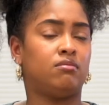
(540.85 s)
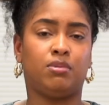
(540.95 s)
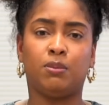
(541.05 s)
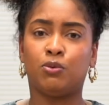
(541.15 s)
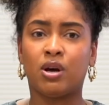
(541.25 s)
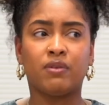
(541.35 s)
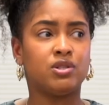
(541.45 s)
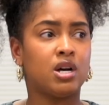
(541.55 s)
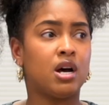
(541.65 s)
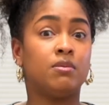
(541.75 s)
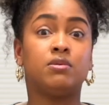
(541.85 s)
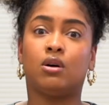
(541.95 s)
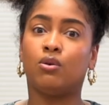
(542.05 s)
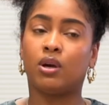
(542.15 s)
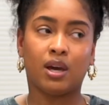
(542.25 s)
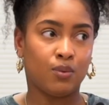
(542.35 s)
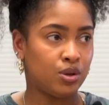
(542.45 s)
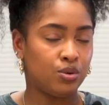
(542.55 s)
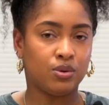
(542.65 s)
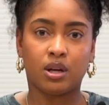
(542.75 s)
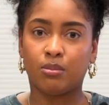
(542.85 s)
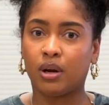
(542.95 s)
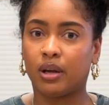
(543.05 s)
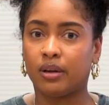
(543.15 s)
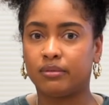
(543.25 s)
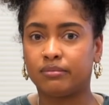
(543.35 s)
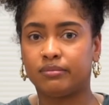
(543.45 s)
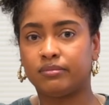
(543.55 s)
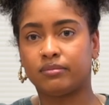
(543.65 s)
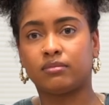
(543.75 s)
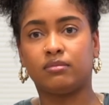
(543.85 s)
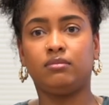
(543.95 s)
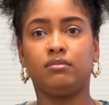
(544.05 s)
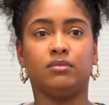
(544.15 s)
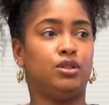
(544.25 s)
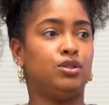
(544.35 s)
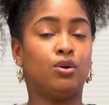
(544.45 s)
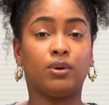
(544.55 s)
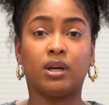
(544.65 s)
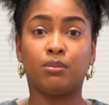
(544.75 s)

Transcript: People have jobs. Okay, well, you get a break. You don't get